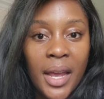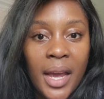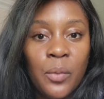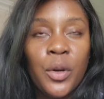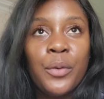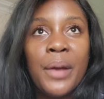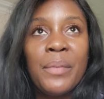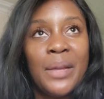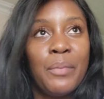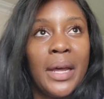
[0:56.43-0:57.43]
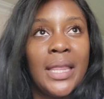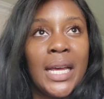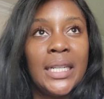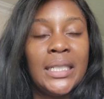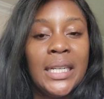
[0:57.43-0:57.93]
And what do I mean by
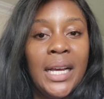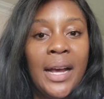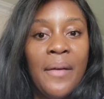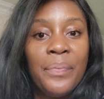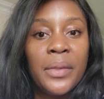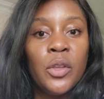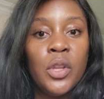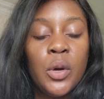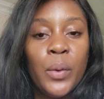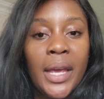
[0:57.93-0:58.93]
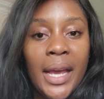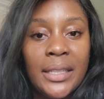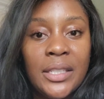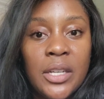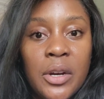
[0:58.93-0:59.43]
that? We get
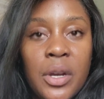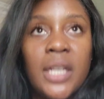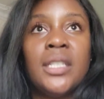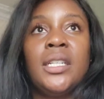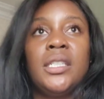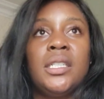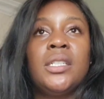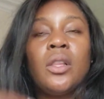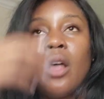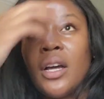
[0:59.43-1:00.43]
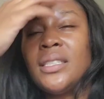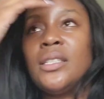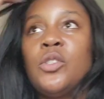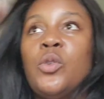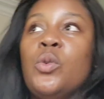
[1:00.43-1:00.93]
so conditioned a lot
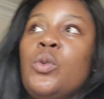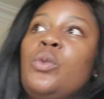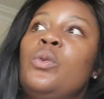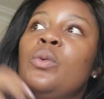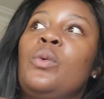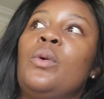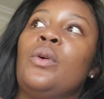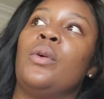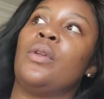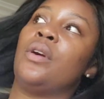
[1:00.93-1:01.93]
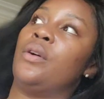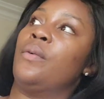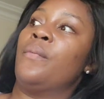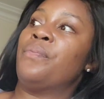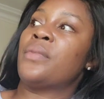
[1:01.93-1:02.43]
to,
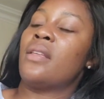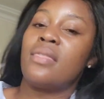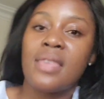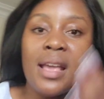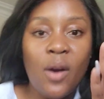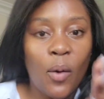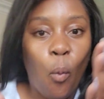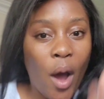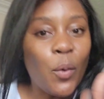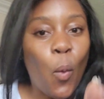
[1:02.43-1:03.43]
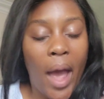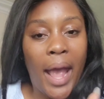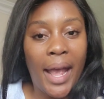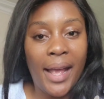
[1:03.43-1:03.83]
think one way.